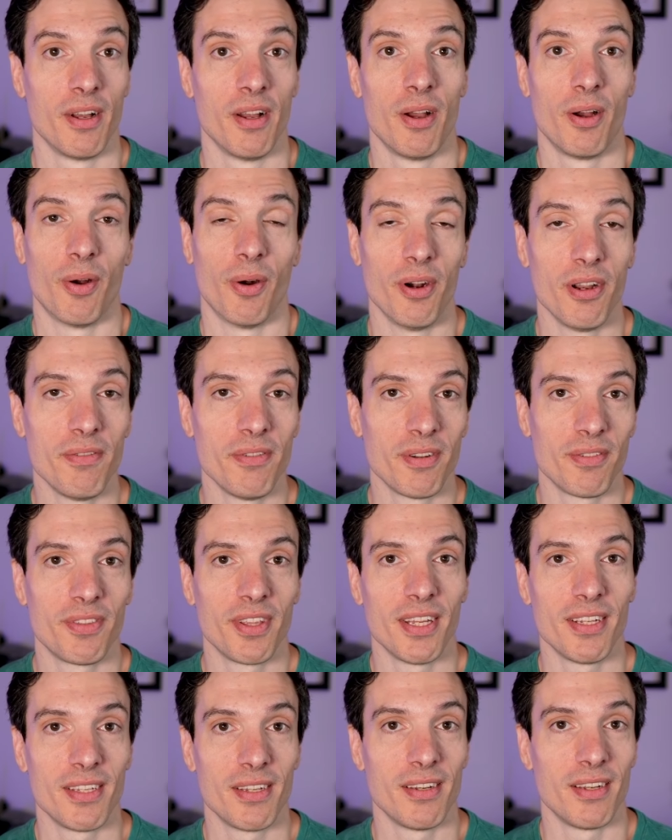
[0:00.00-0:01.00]
or even if they
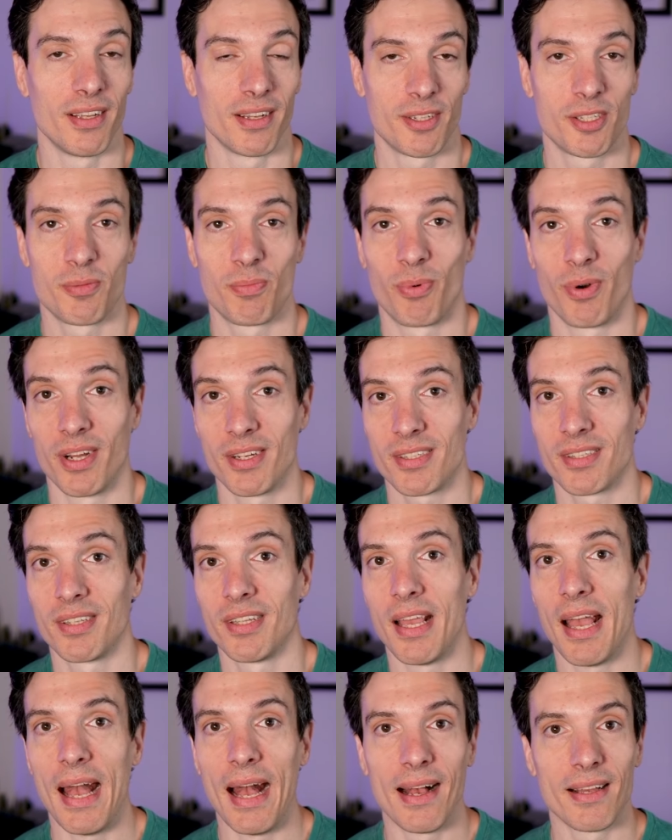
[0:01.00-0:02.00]
didn't expressly
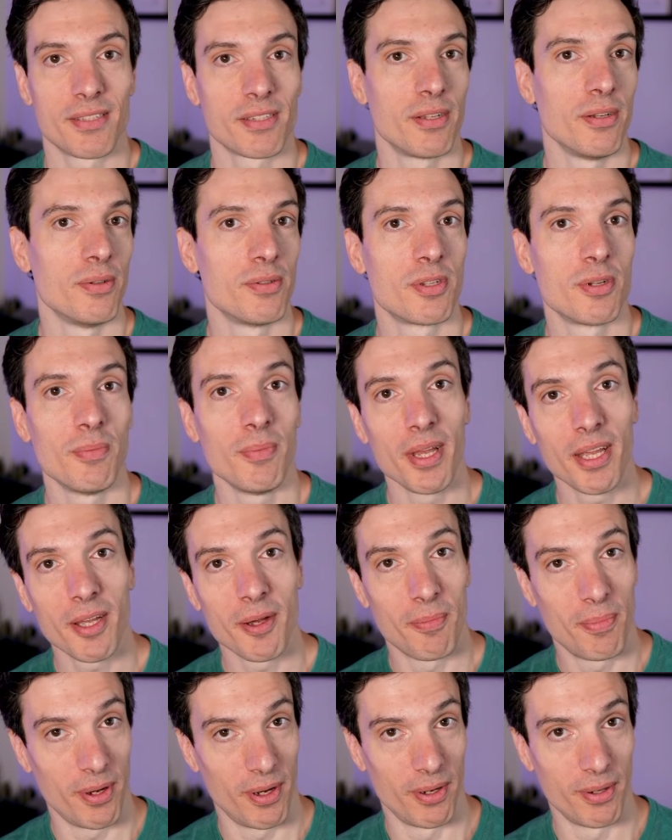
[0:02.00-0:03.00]
ask you to make a
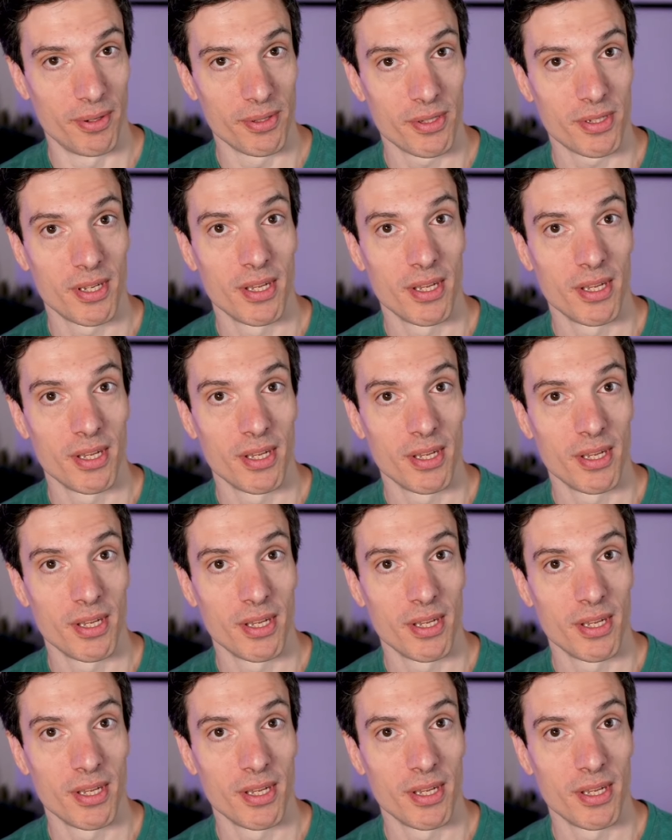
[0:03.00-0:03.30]
post.